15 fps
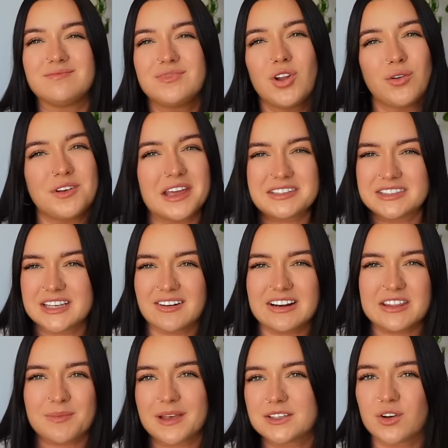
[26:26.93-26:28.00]
not necessarily
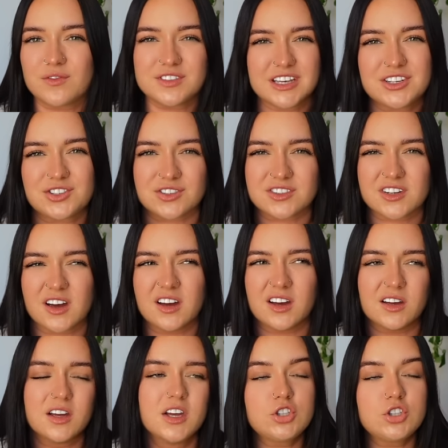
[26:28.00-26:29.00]
the best conversation starter.